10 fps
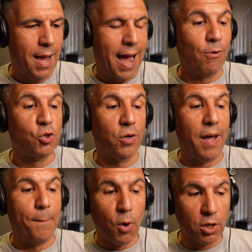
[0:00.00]
Arizona
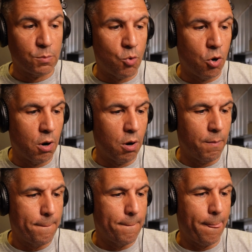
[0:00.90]
at
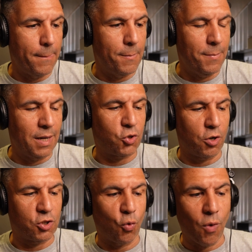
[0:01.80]
Baltimore,
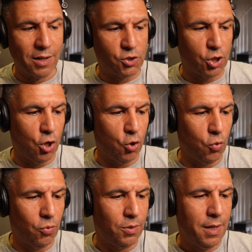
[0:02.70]
Minnesota,
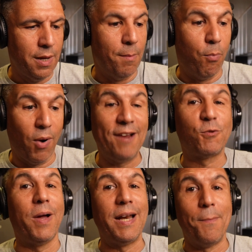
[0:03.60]
Toronto.
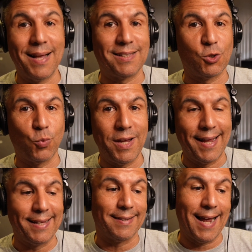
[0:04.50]
Braves playing the Mets this
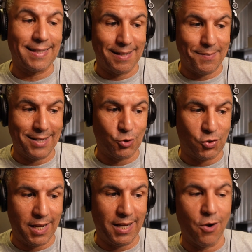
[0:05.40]
weekend, so that's going to be
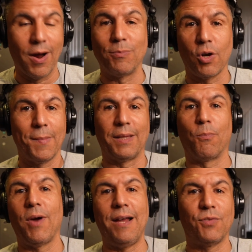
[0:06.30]
interesting. Here I'm talking about the
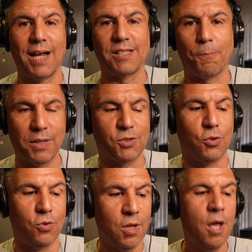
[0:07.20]
Braves, how's the
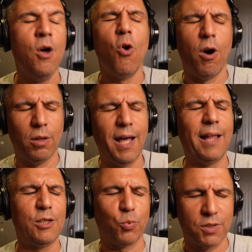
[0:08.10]
pistol, or
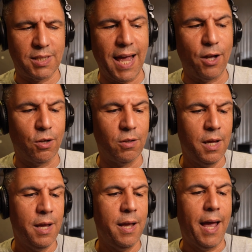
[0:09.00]
at least with Sale,
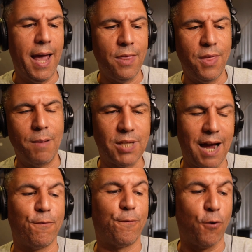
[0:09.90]
and them
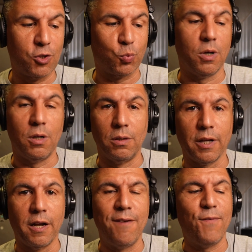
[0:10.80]
tied for first. Well,
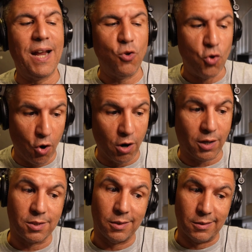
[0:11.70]
they're going to invade New
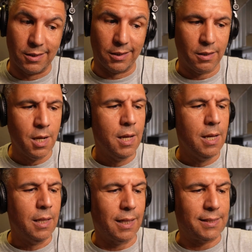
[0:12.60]
York, so huh,
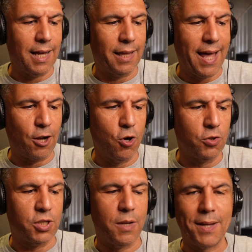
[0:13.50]
let's see how that
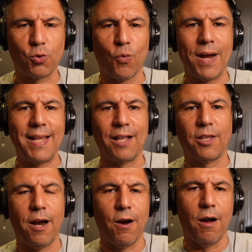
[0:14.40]
goes. And the Mets were rained out
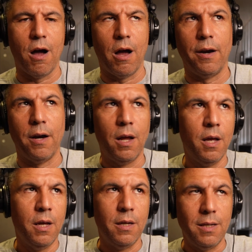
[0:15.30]
there on
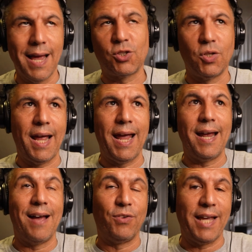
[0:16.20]
yesterday
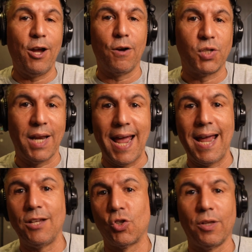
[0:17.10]
and have a day off
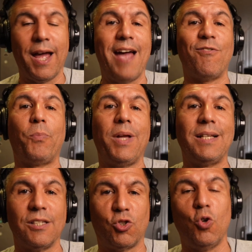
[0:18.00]
today, so they haven't
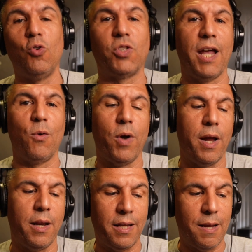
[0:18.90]
played since Tuesday
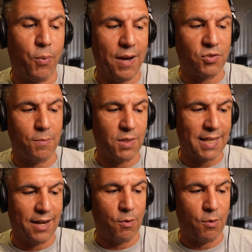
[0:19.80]
when the Braves come to town